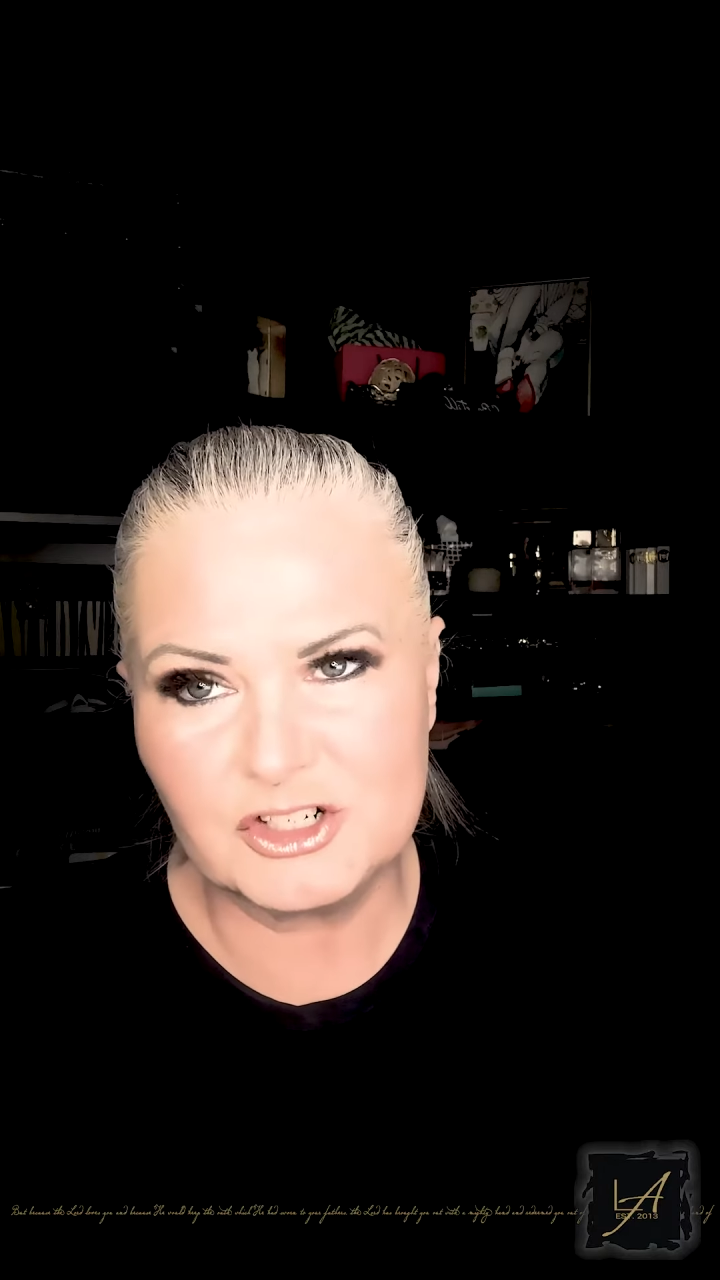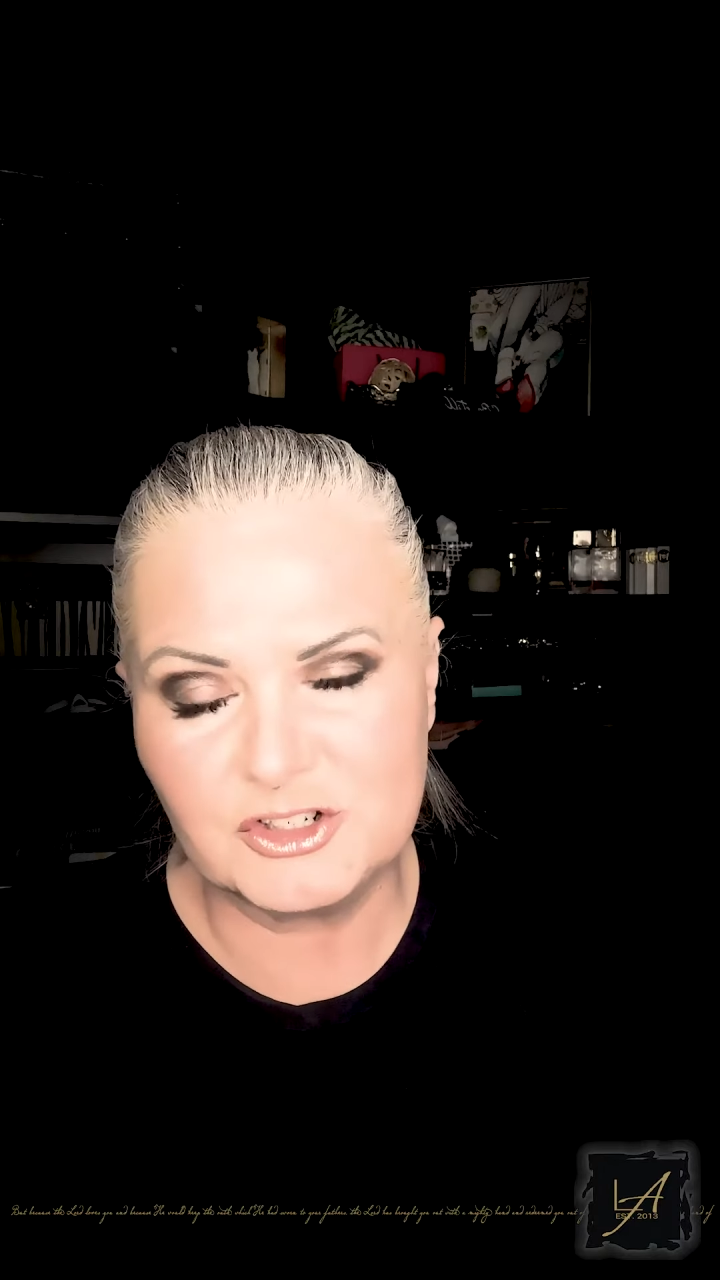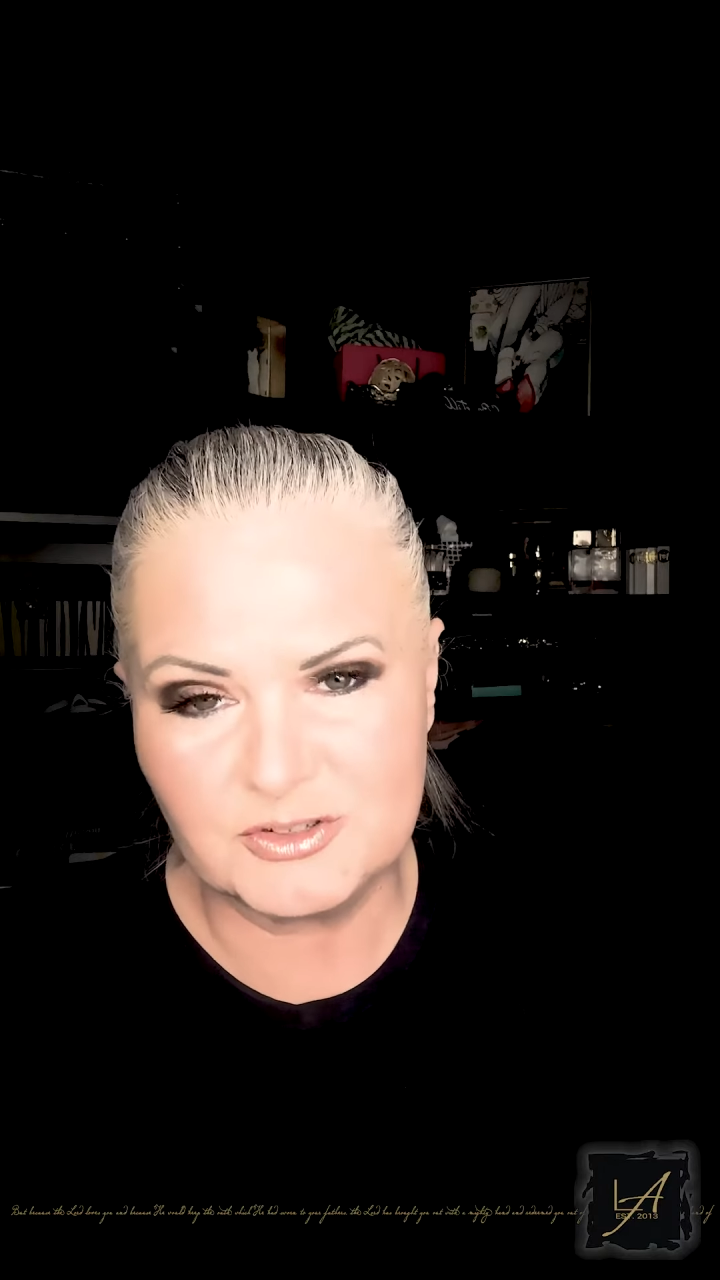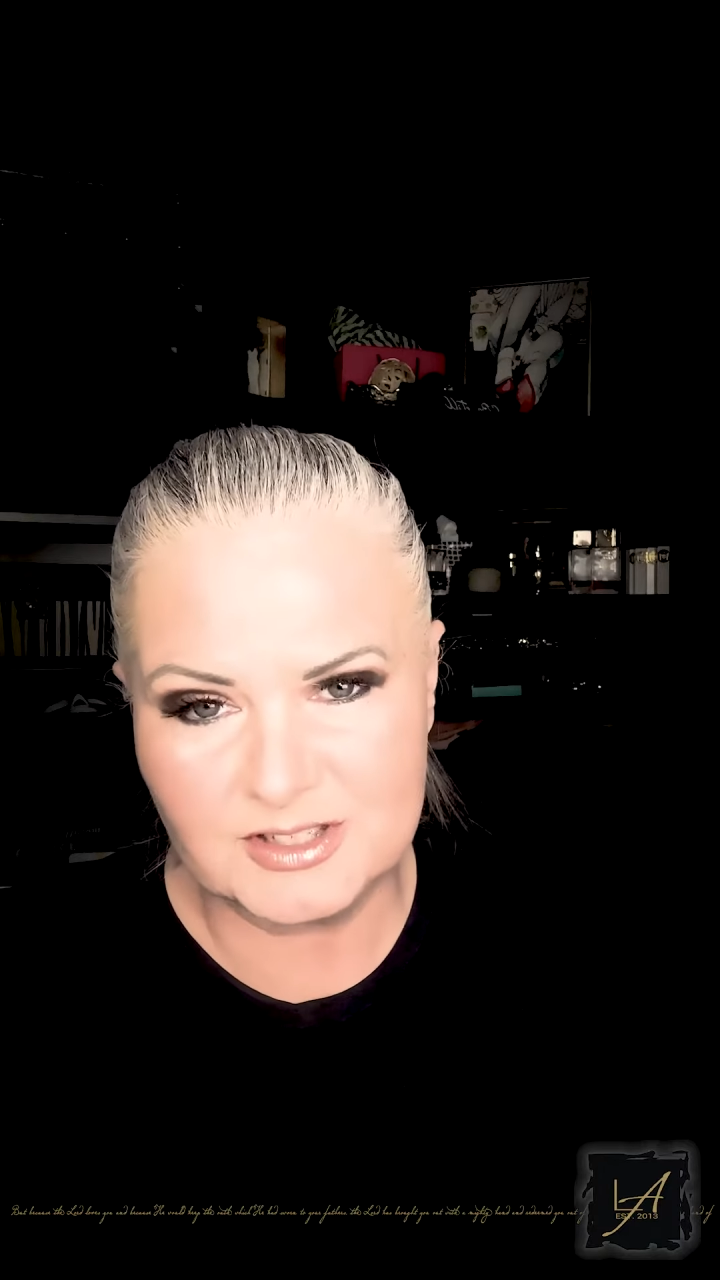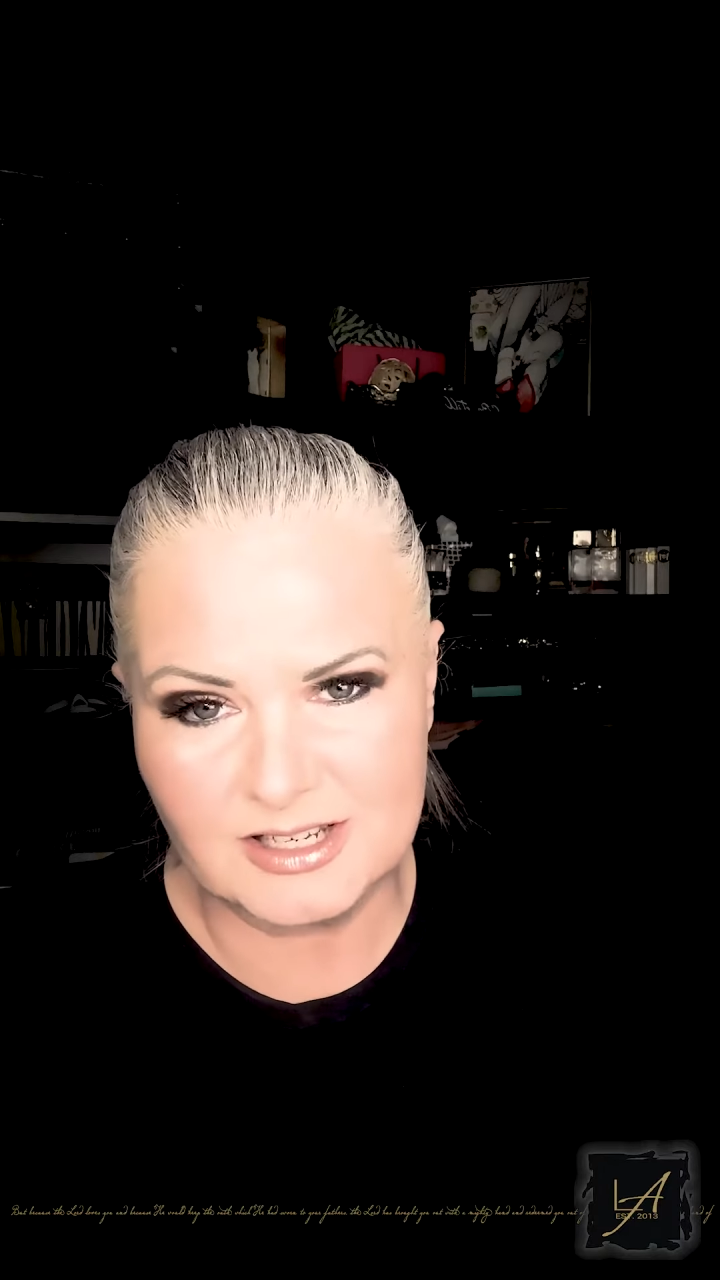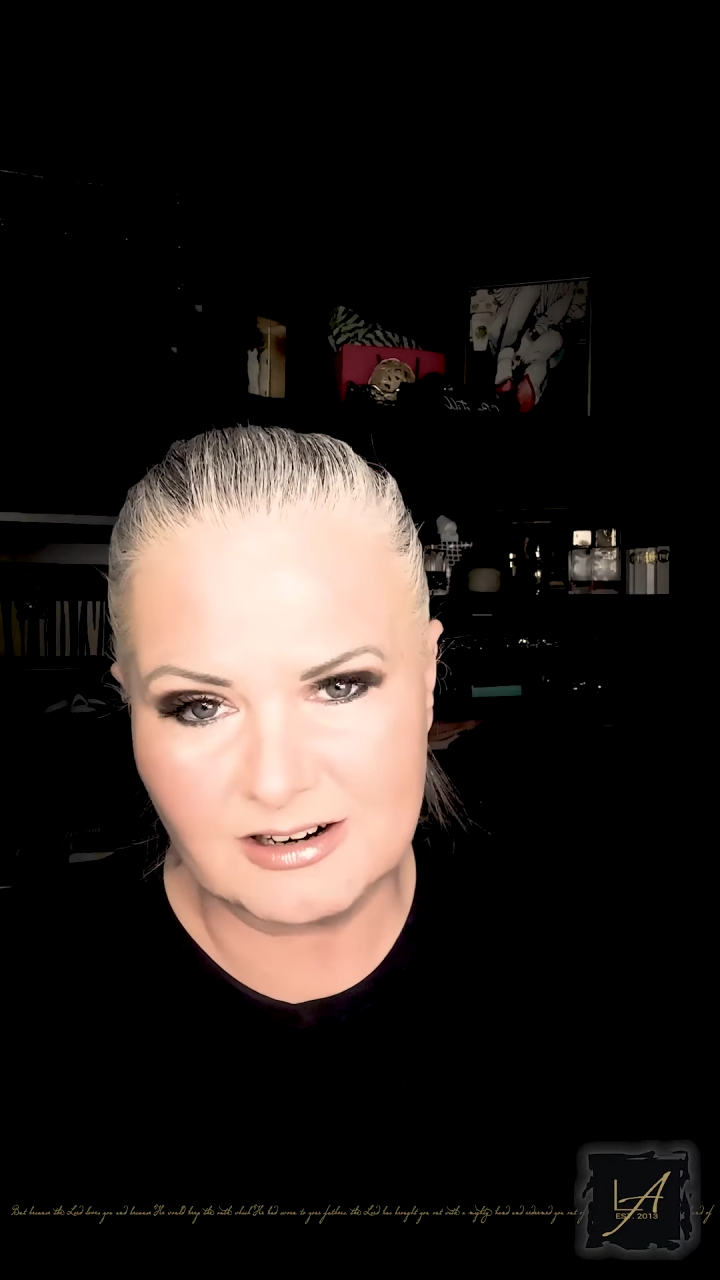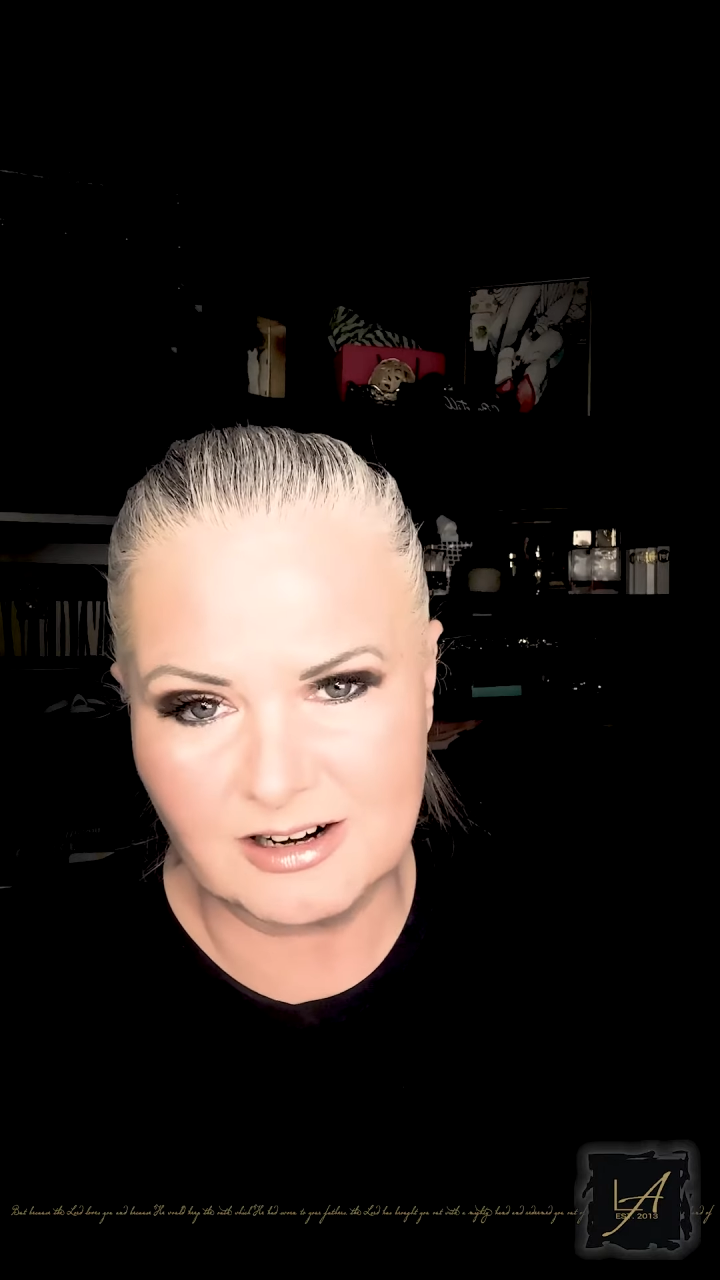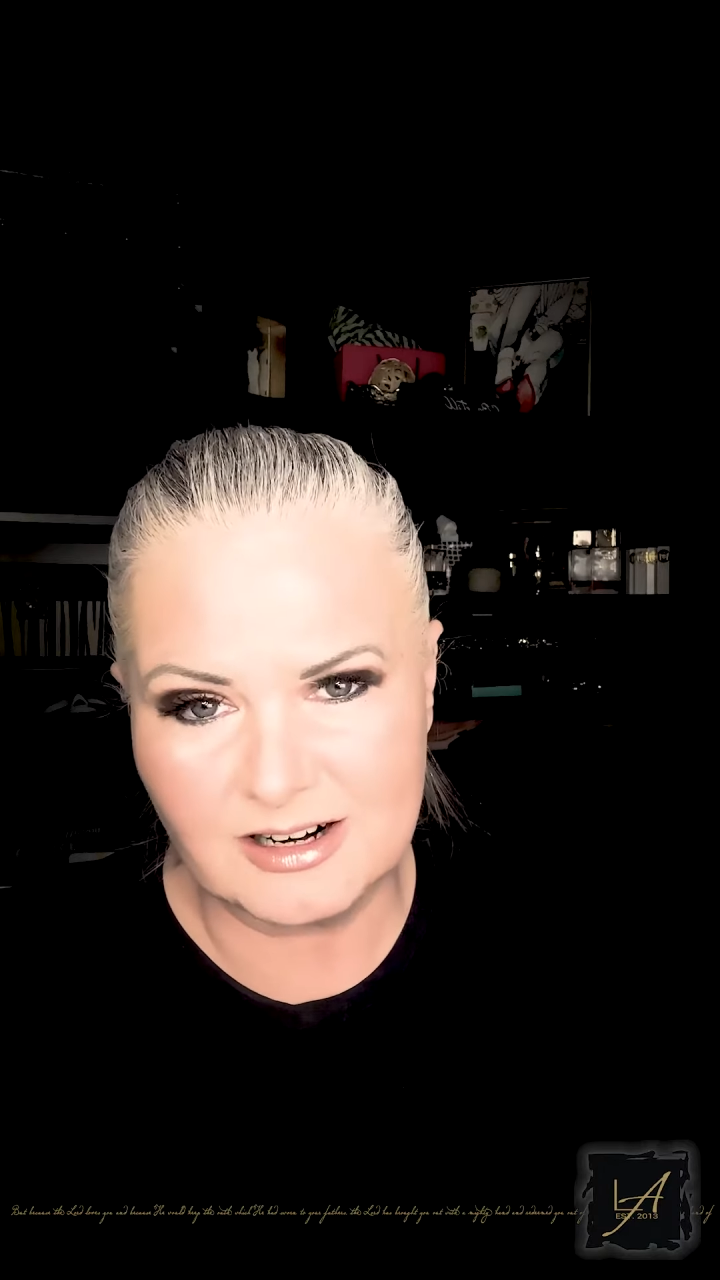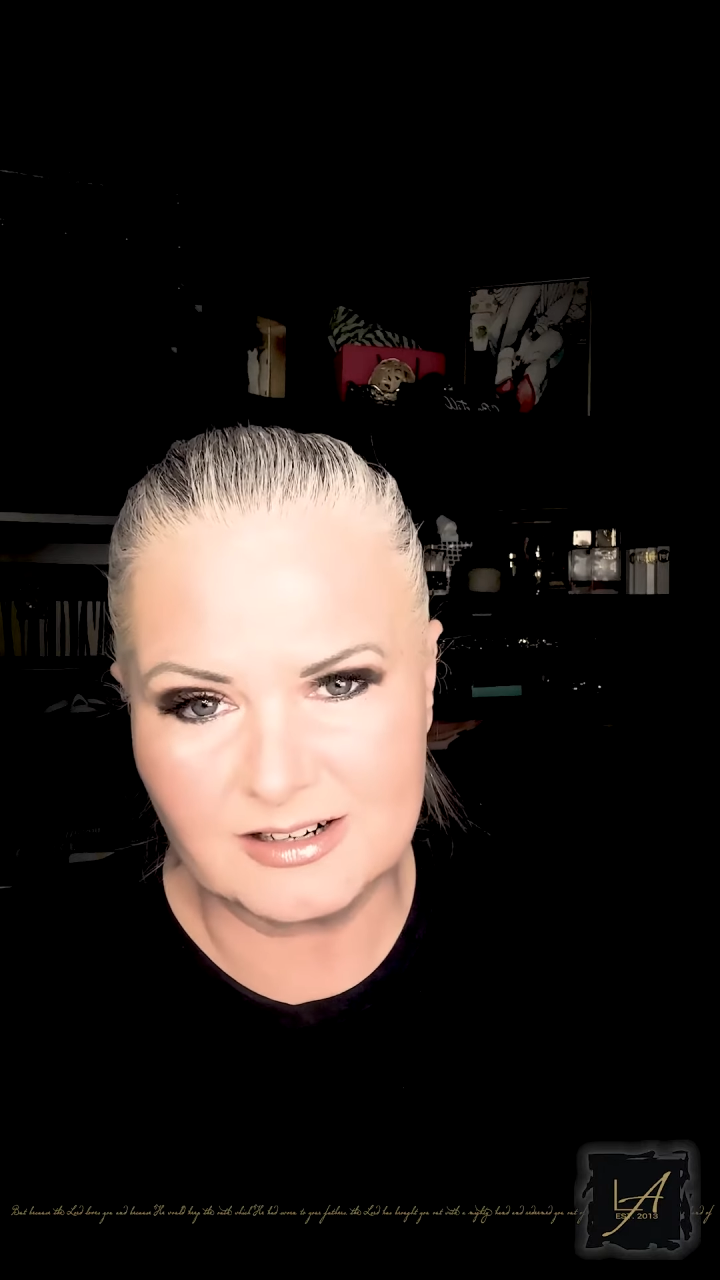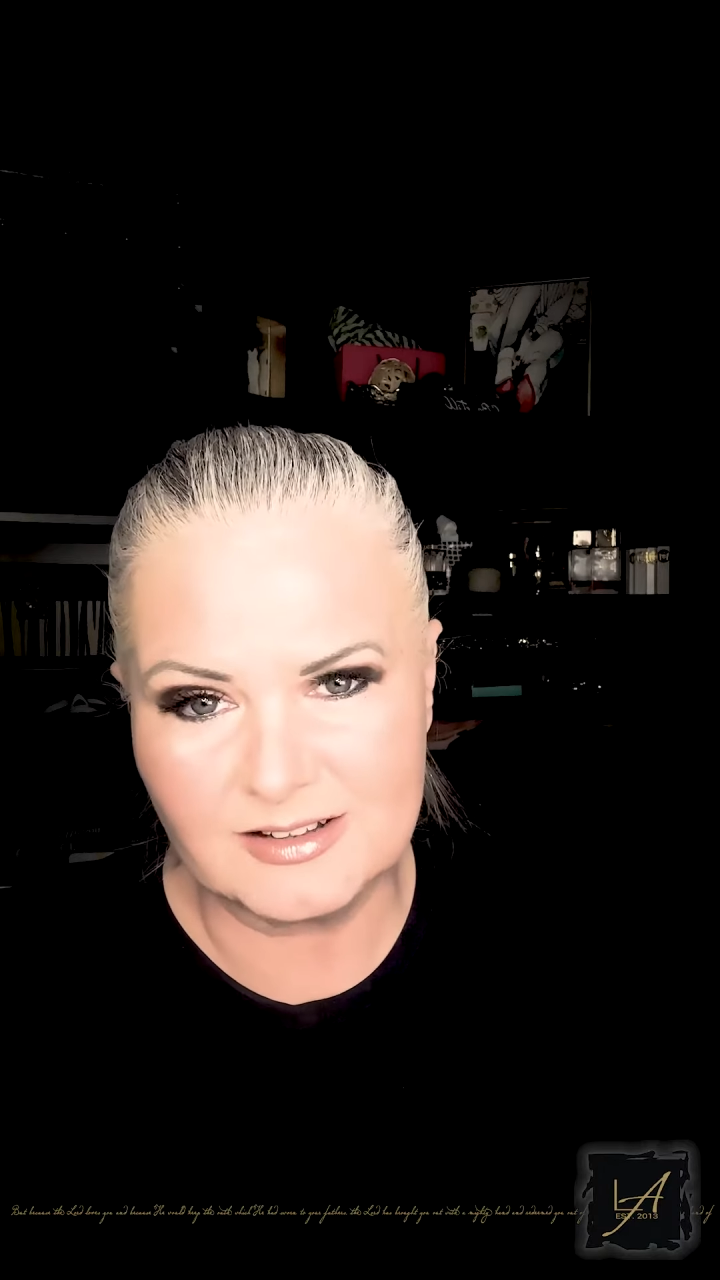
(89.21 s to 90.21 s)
shoes in the car